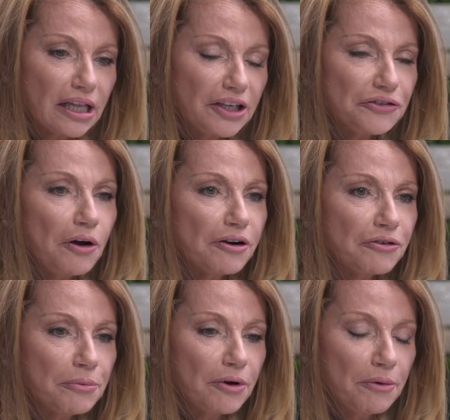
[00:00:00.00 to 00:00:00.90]
Let's talk
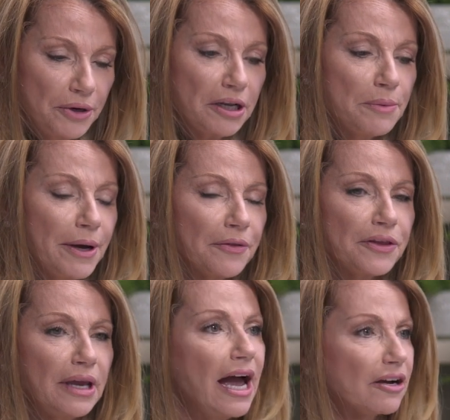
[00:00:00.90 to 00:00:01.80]
for a minute about
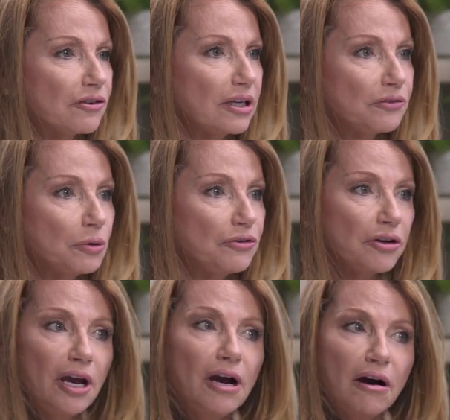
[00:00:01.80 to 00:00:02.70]
the hatchlings, which
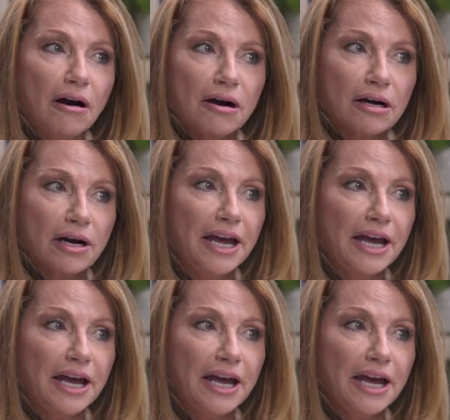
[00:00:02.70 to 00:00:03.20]
are,